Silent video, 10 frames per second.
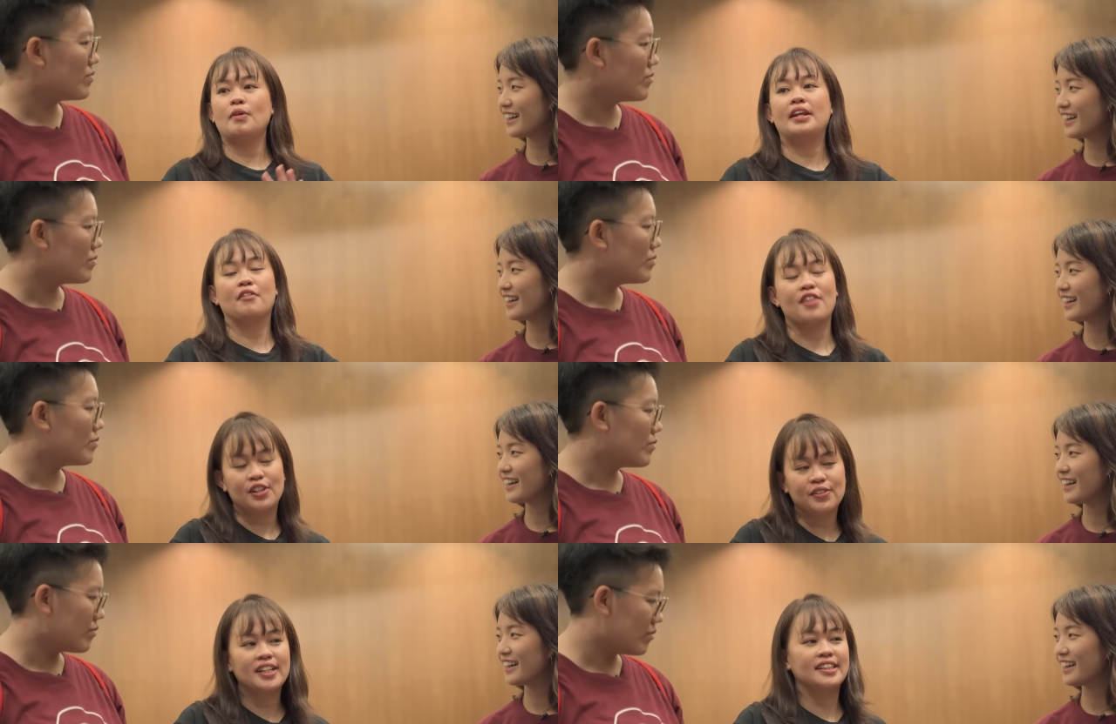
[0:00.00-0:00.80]
Speaker 1: when I
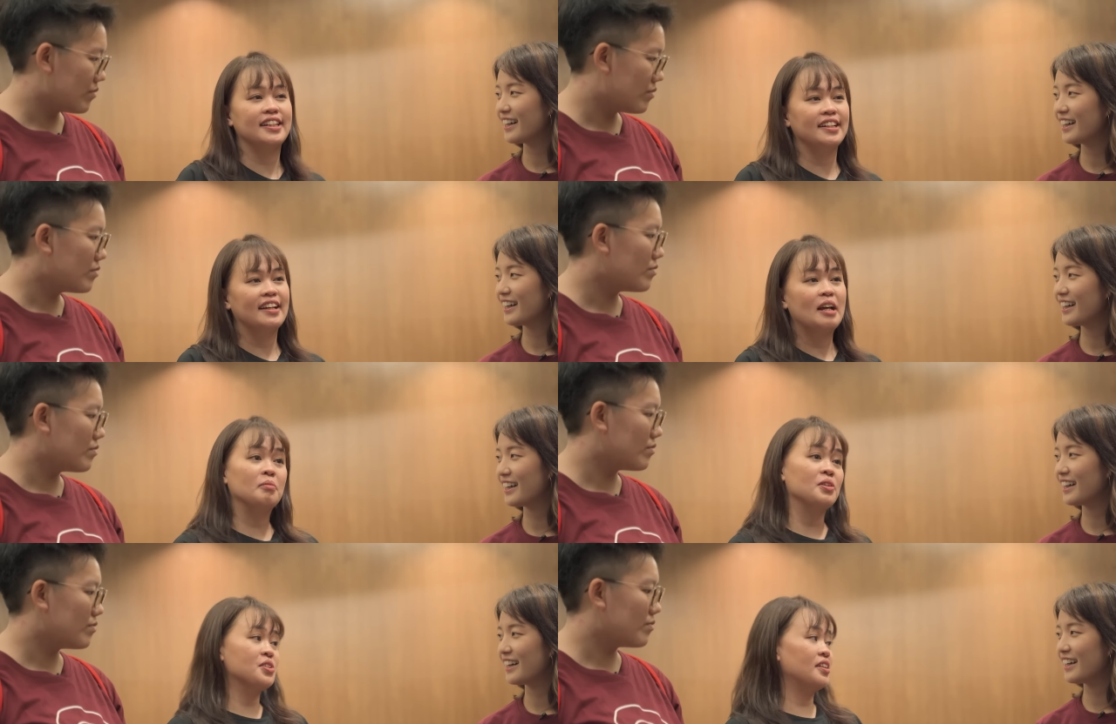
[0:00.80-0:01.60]
graduated. I'm
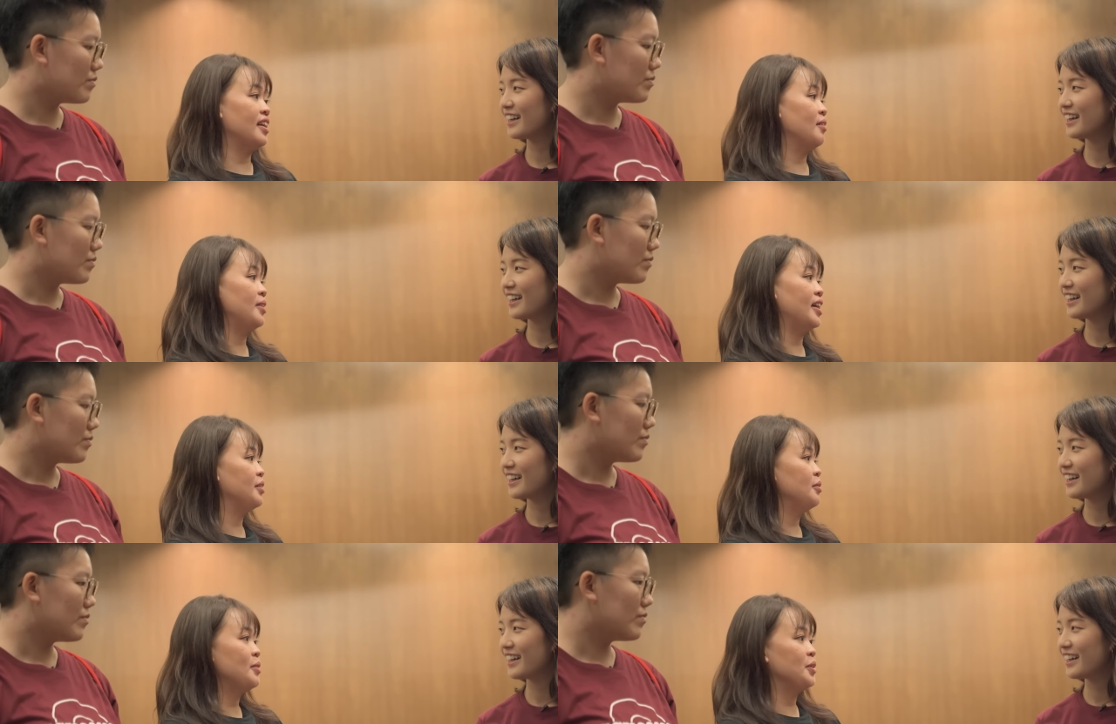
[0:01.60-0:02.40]
not sure like where,
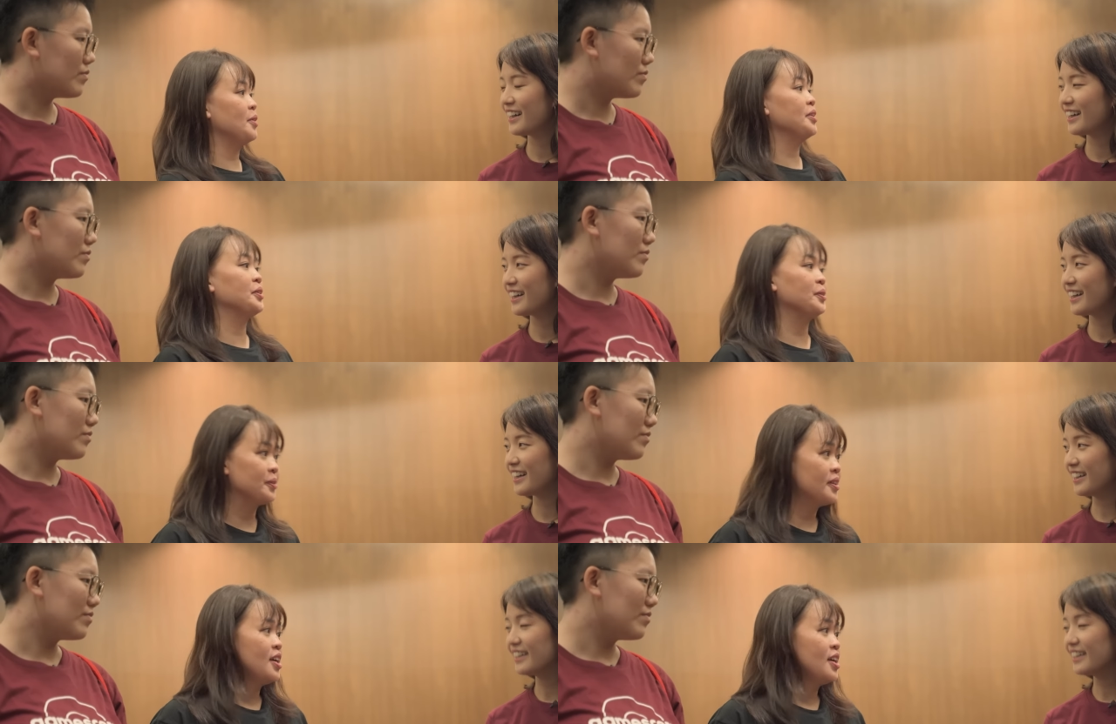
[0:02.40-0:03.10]
where do I want to go.